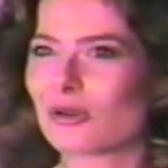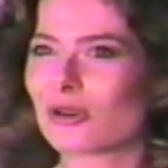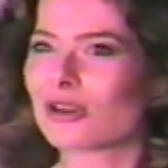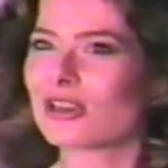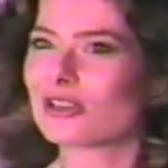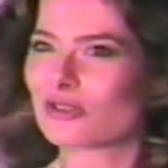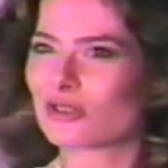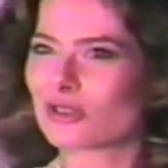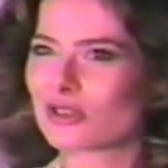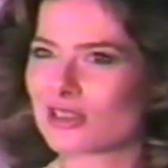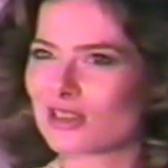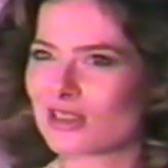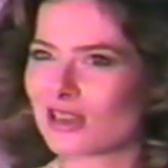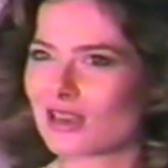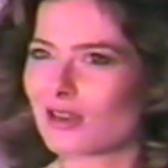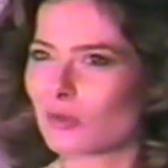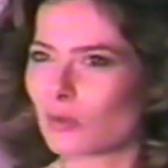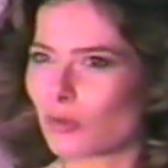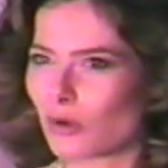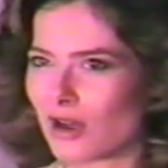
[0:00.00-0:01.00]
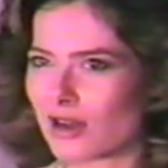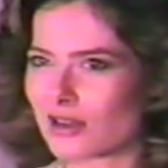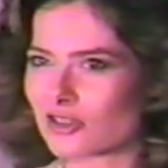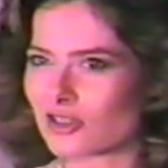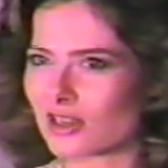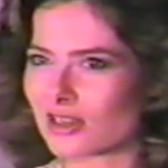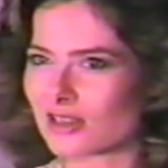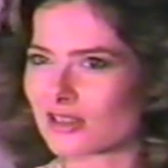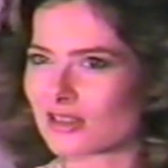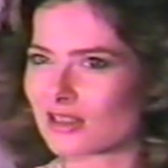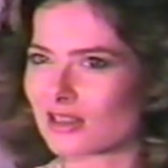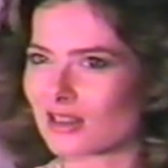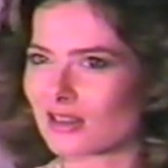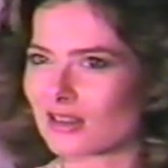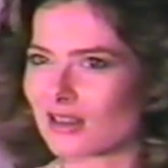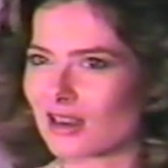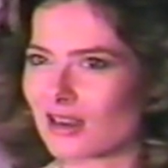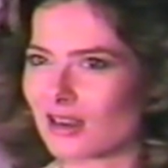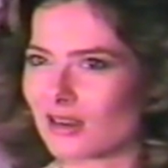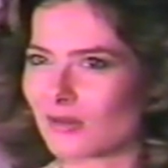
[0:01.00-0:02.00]
who are interested in projects
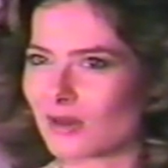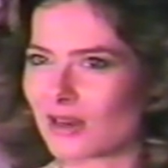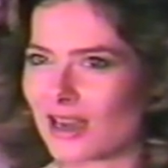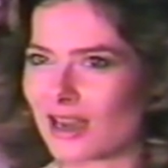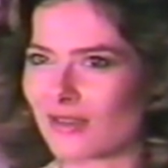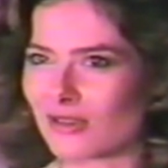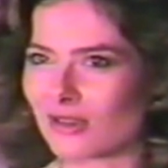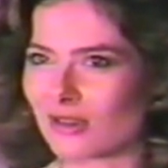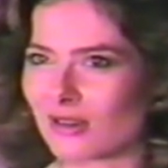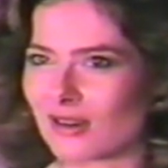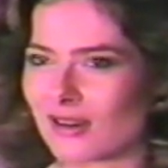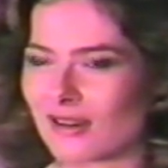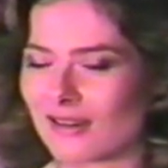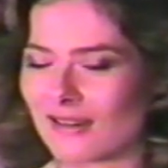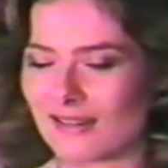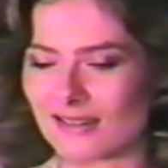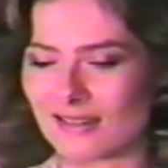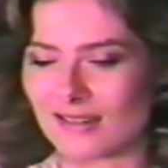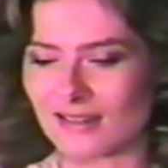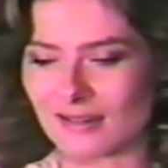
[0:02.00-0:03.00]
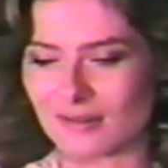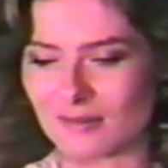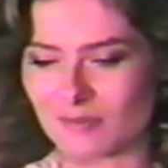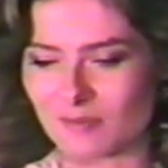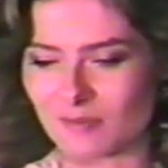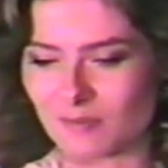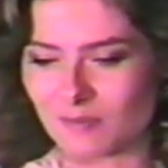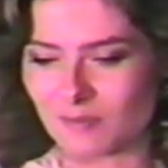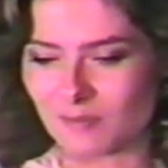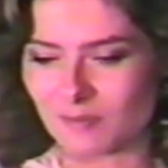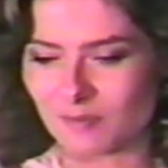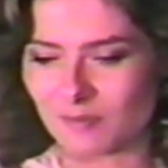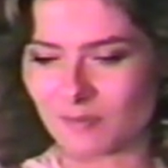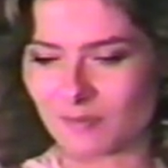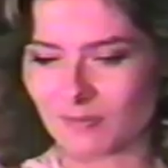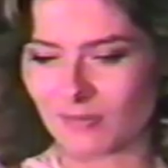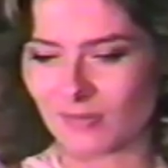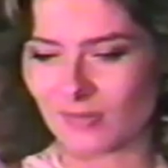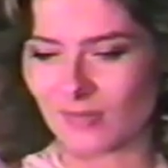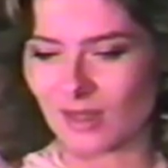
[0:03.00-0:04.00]
and, and what have you. And, um,
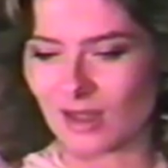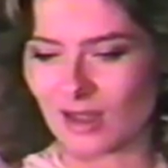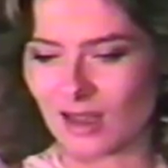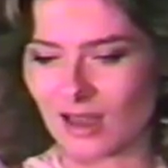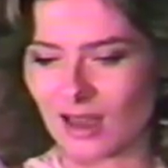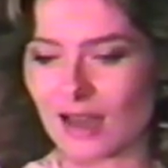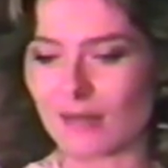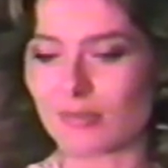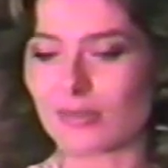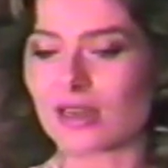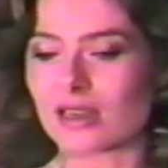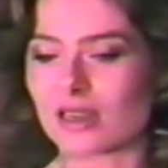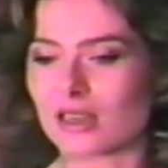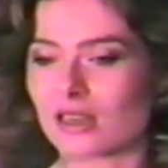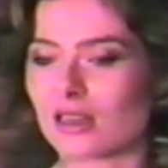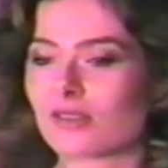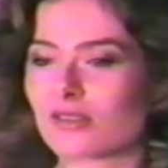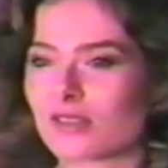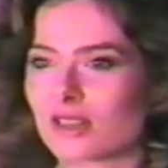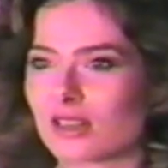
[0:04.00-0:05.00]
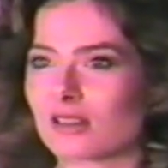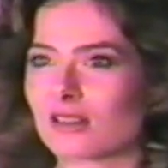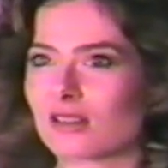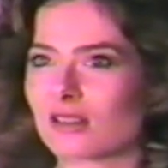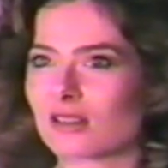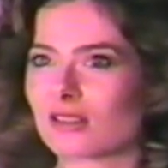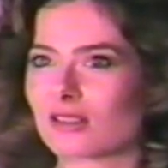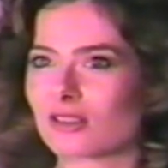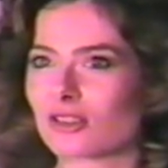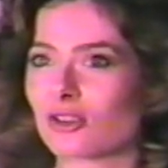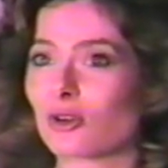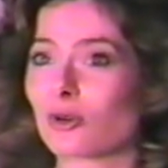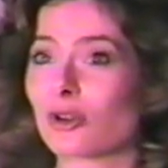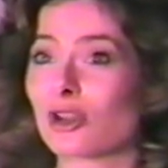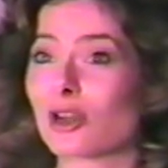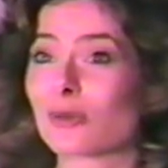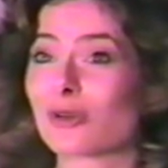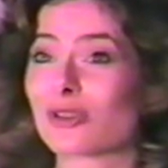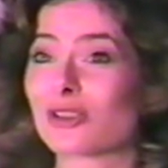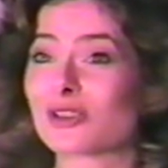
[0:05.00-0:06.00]
I'm lucky enough to, to
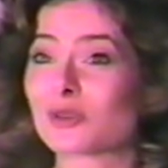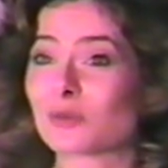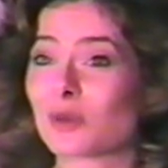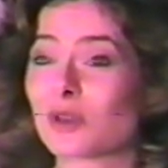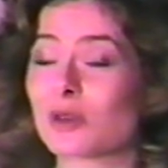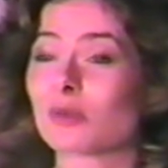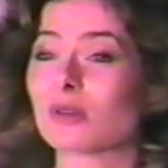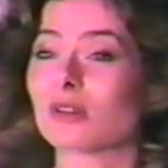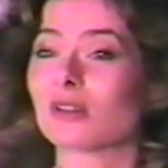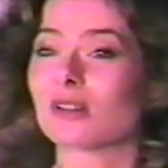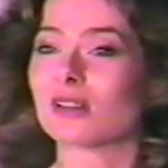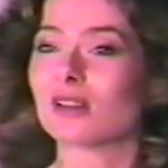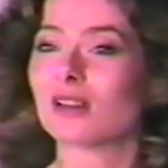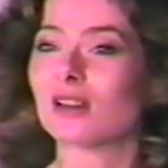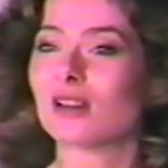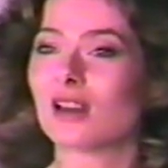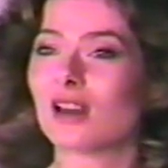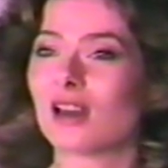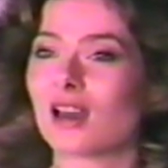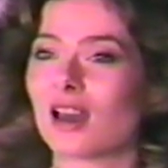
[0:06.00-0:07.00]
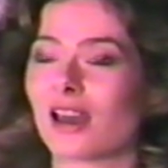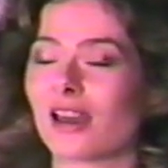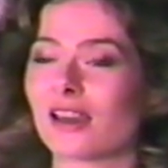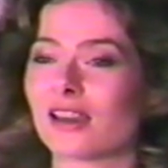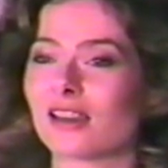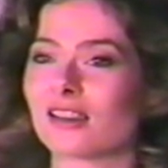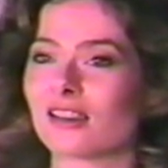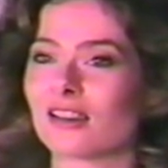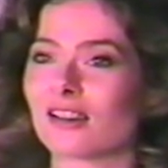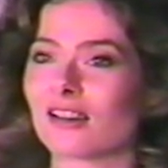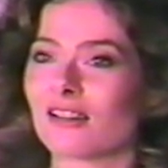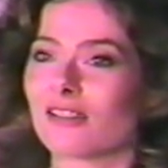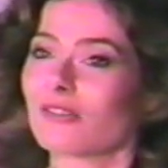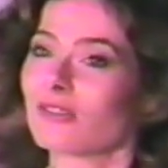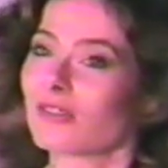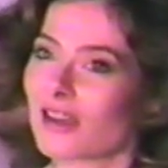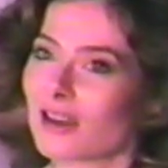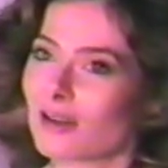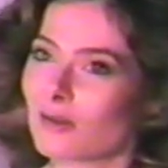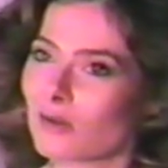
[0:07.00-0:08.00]
know a number of these people, and
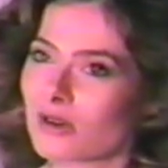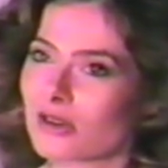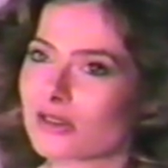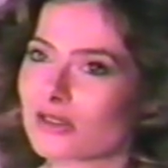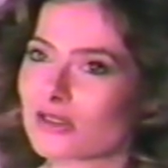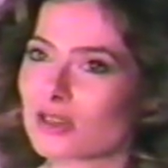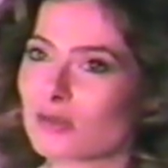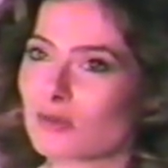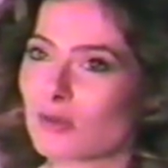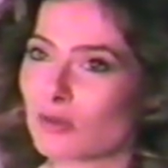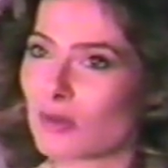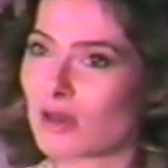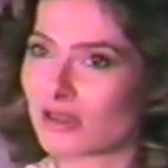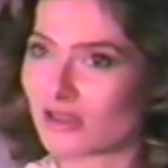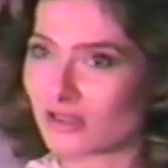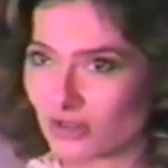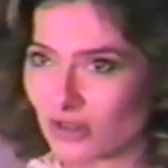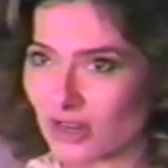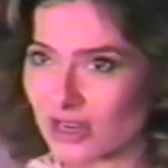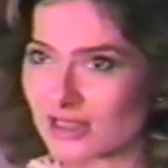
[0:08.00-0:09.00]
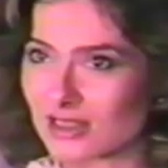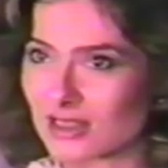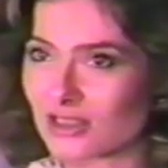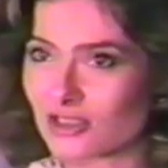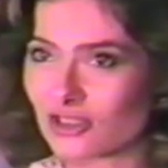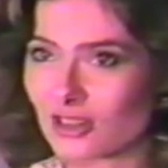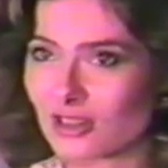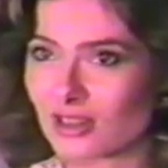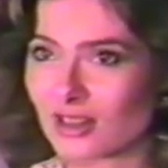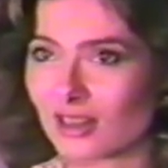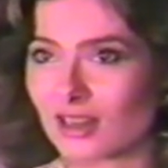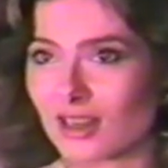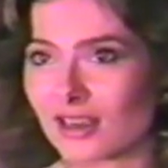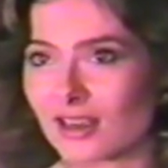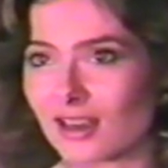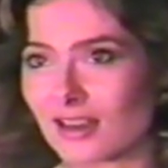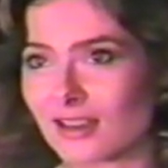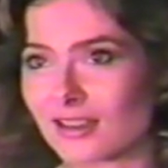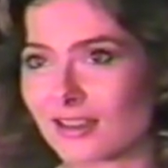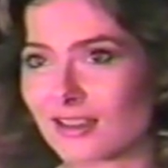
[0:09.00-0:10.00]
uh, they want to see me make the transition,
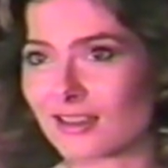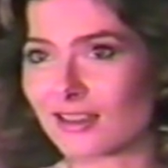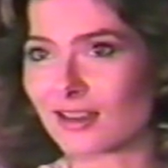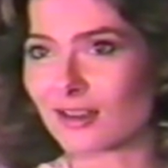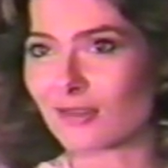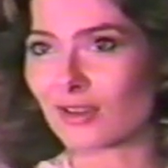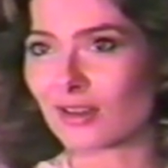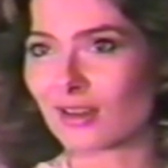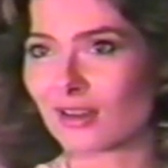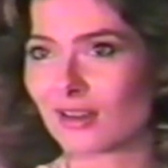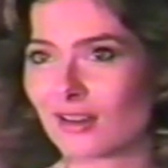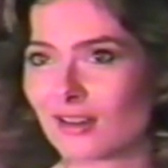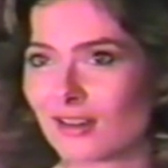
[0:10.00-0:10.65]
and I, I think they